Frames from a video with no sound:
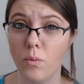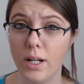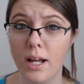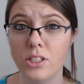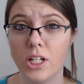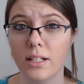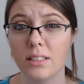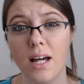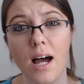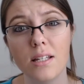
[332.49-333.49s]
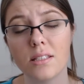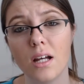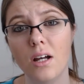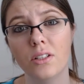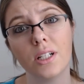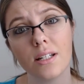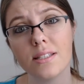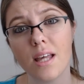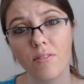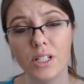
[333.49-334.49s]
when I checked last,
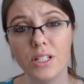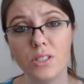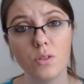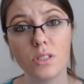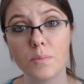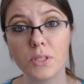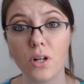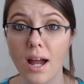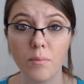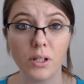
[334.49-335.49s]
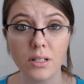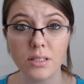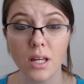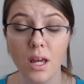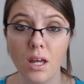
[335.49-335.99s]
172 subscribers.